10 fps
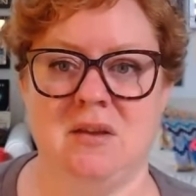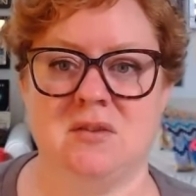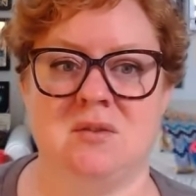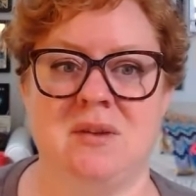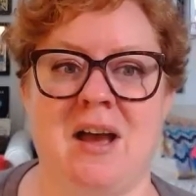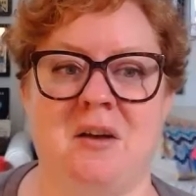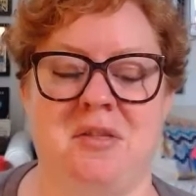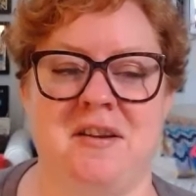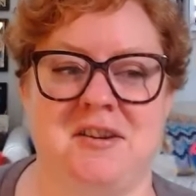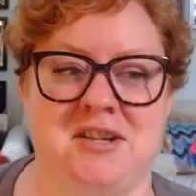So now
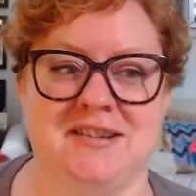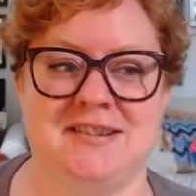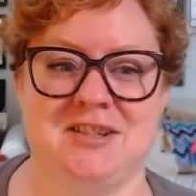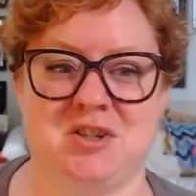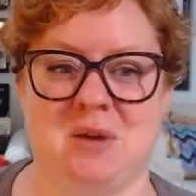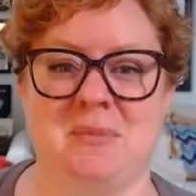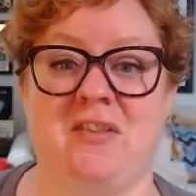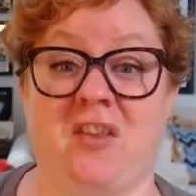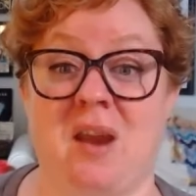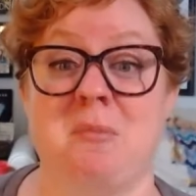they're just determined
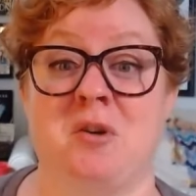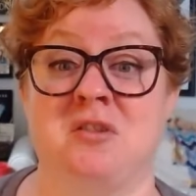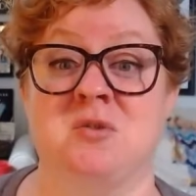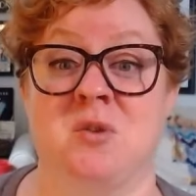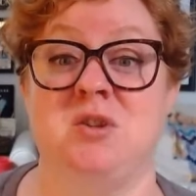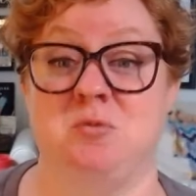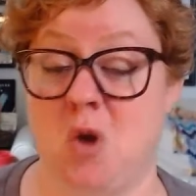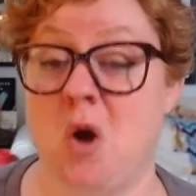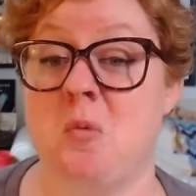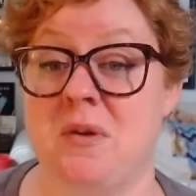that the neighborhood is going to
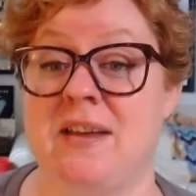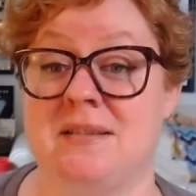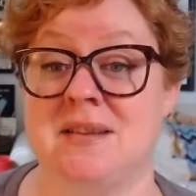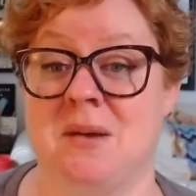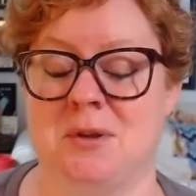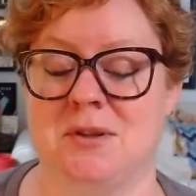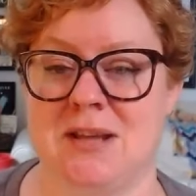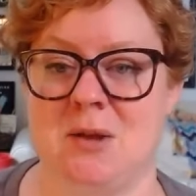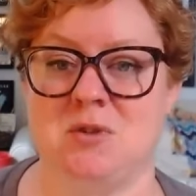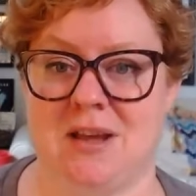know what that siren
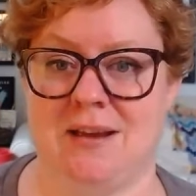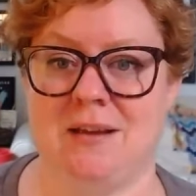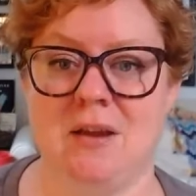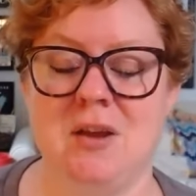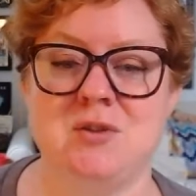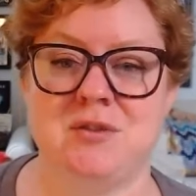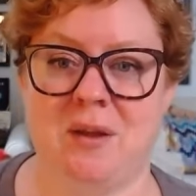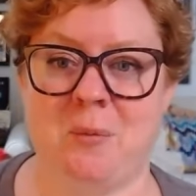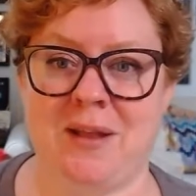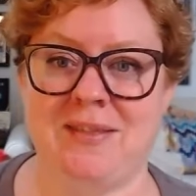sounds like, so
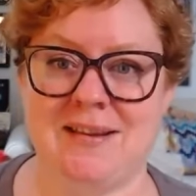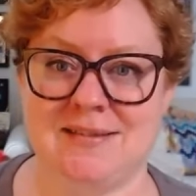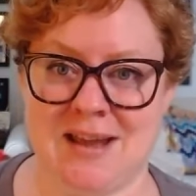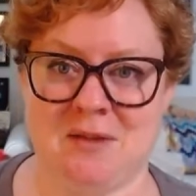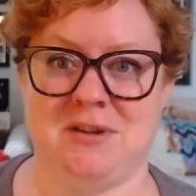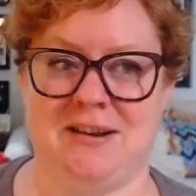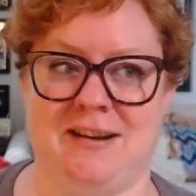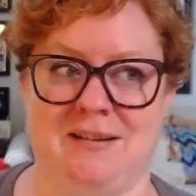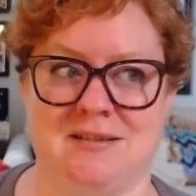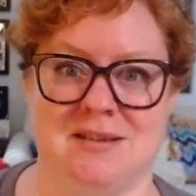that when they sound it
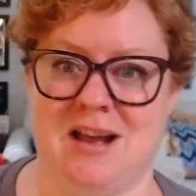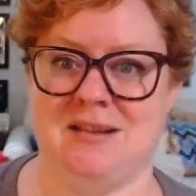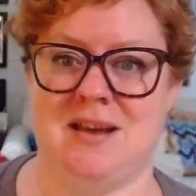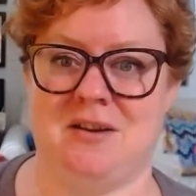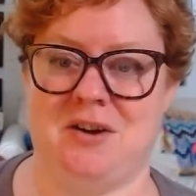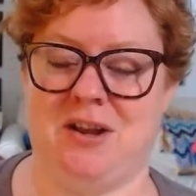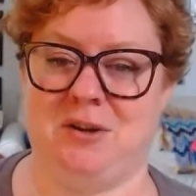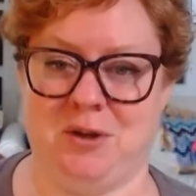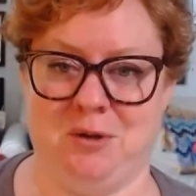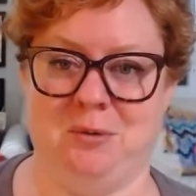and it is not Saturday
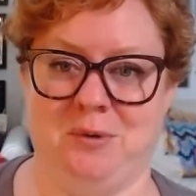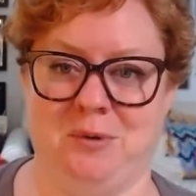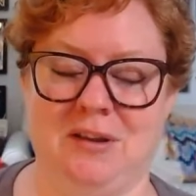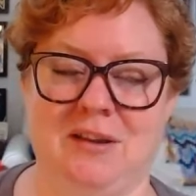at noon,